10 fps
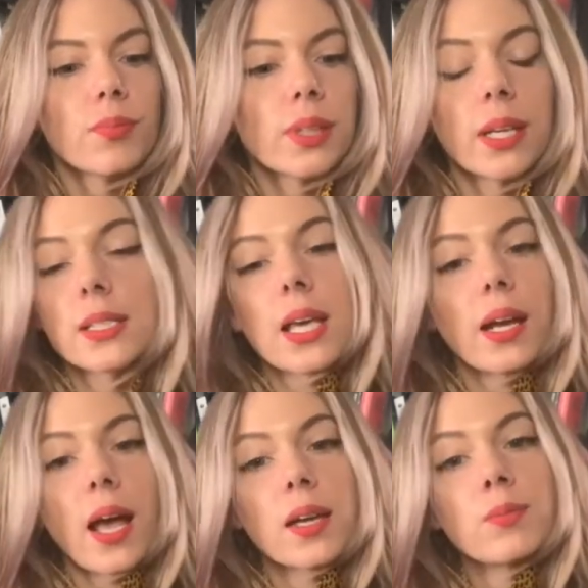Like I said,
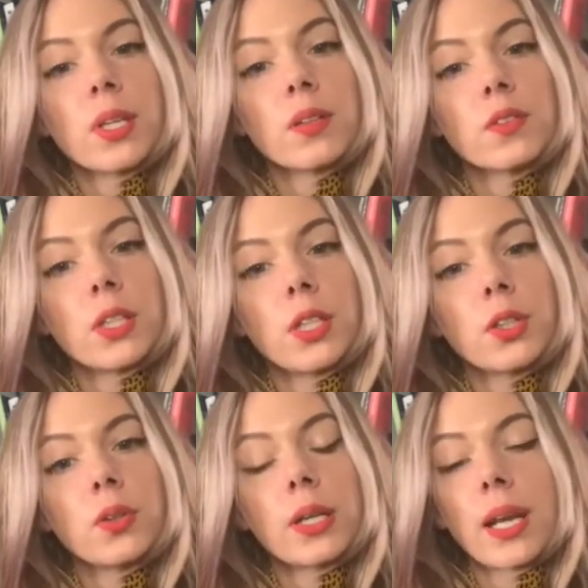I'm here for you
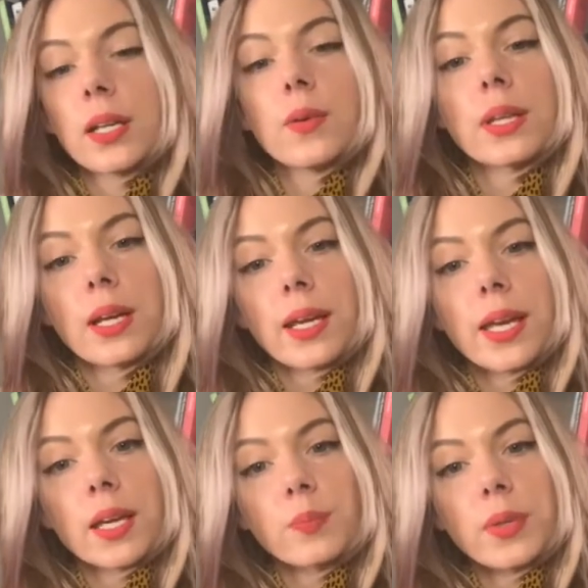in any way that I
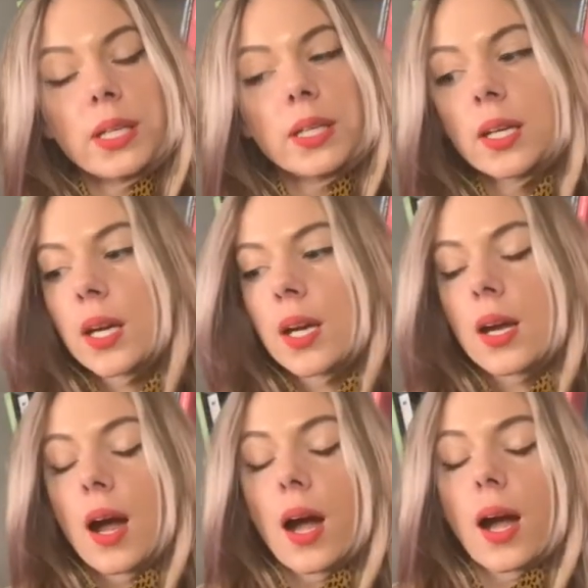can be.
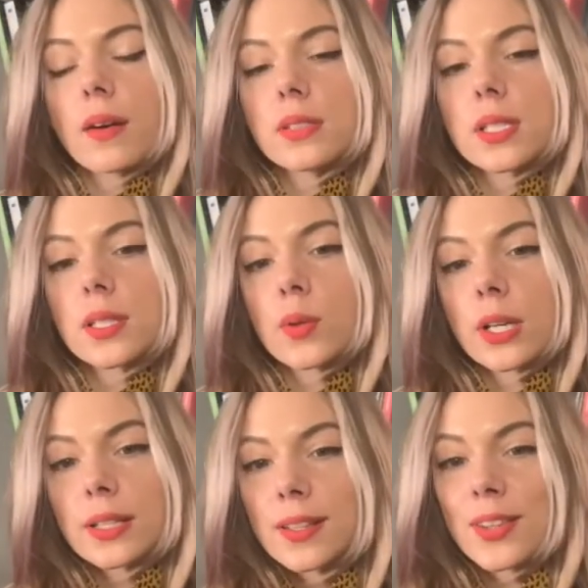Obviously, we're in
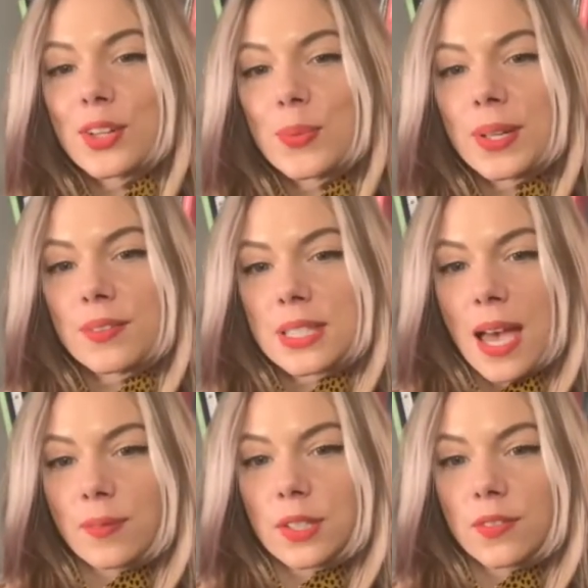a little bit of a time
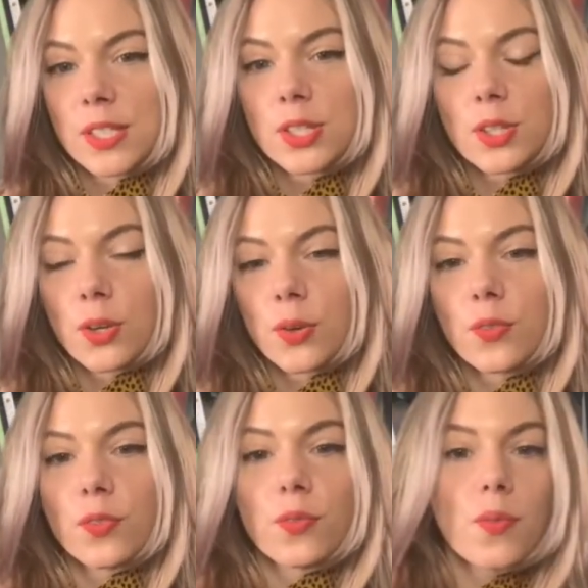difference, so
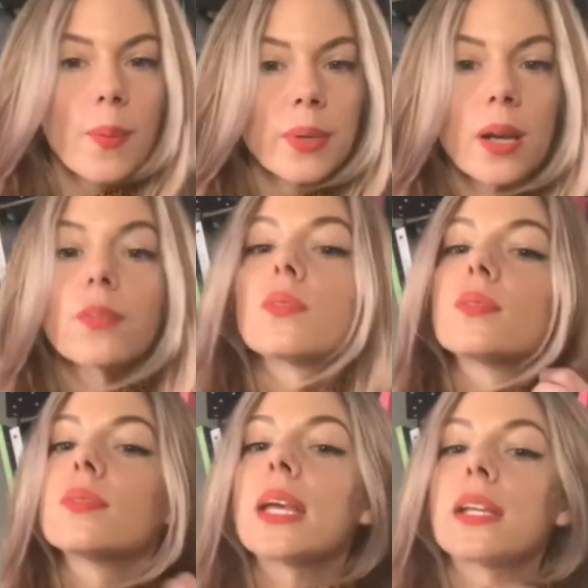I'm not
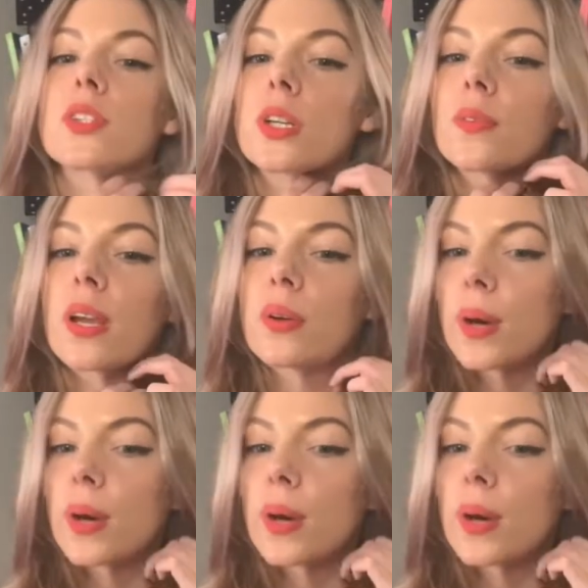answering right away.